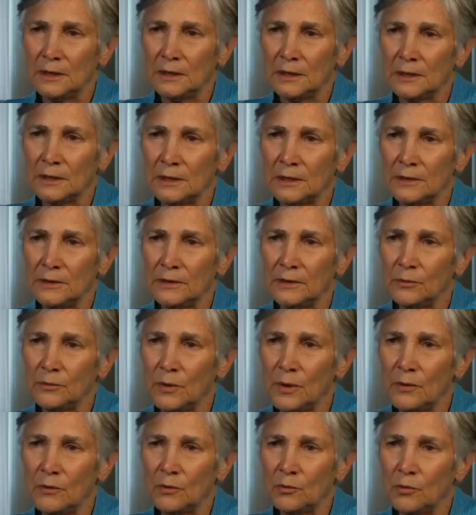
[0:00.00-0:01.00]
uh, that
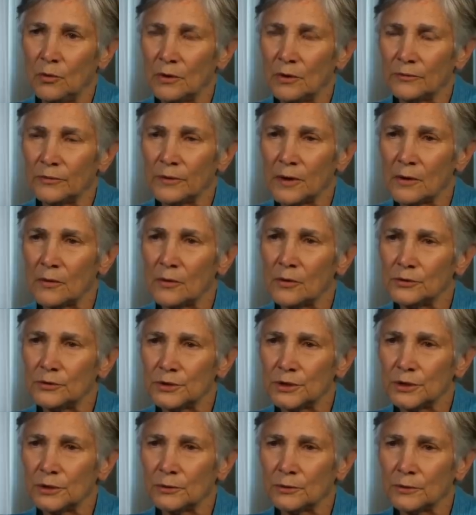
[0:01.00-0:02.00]
we would want for our own
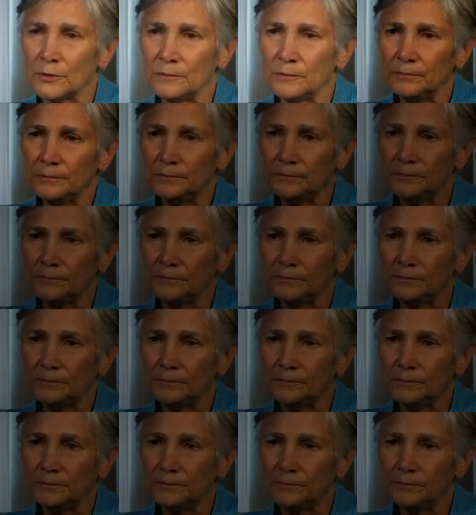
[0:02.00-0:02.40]
children.